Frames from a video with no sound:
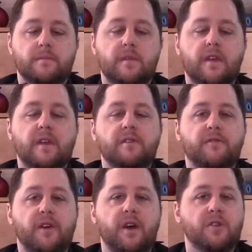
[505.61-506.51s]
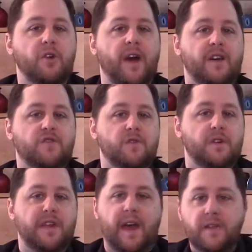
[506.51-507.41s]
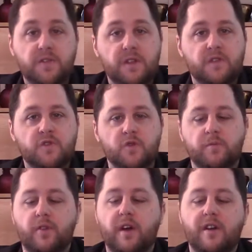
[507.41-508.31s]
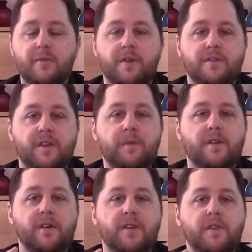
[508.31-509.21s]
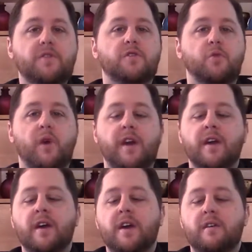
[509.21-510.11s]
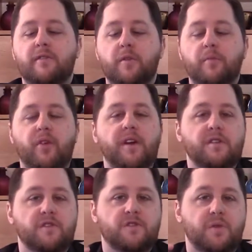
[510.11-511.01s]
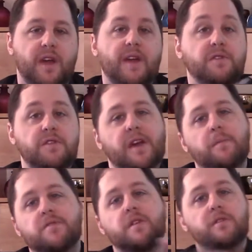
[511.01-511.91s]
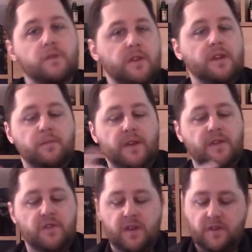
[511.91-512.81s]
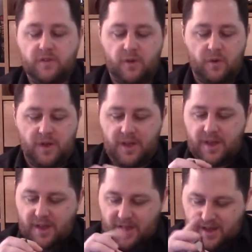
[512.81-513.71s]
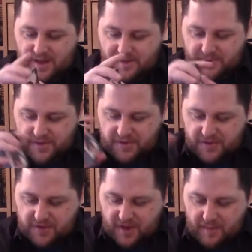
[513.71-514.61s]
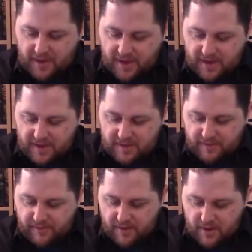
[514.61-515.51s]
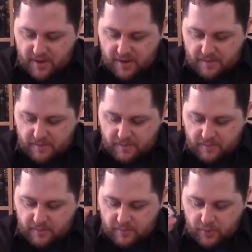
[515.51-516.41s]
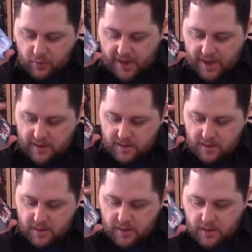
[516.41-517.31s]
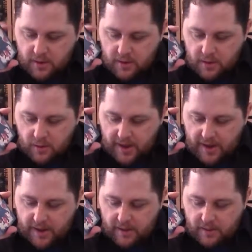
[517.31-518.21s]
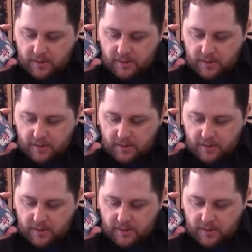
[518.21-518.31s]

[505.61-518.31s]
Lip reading: give a little extra nastiness to a player, but typically this is a way for the players to enhance the damage they do to the NPCs. So this is coming in from who dat? Who dat Dale?